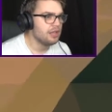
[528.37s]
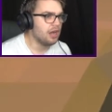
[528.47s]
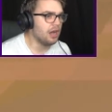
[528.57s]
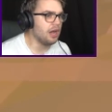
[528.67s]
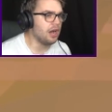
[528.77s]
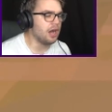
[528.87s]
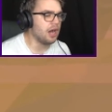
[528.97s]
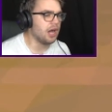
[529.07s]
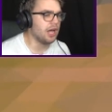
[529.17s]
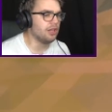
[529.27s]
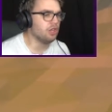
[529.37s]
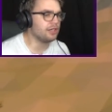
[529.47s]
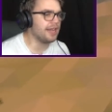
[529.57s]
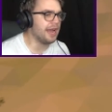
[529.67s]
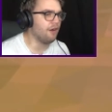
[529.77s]
Oh,
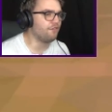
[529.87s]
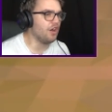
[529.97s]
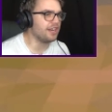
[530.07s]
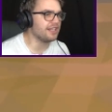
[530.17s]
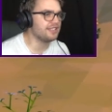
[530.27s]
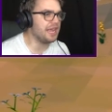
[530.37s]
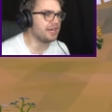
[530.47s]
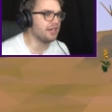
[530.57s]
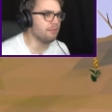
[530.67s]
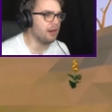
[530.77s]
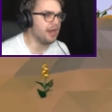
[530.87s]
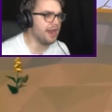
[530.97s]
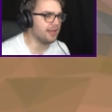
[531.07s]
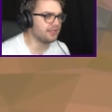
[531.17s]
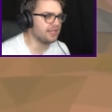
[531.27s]
look how fucking decadent my
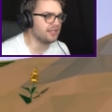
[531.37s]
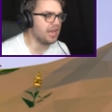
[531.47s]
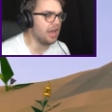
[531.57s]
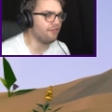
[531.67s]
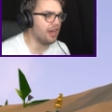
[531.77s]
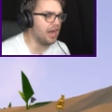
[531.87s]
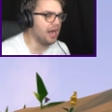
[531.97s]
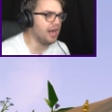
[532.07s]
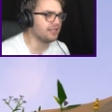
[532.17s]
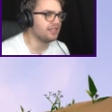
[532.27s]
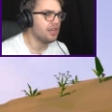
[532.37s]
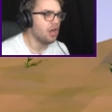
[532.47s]
house is. I have art.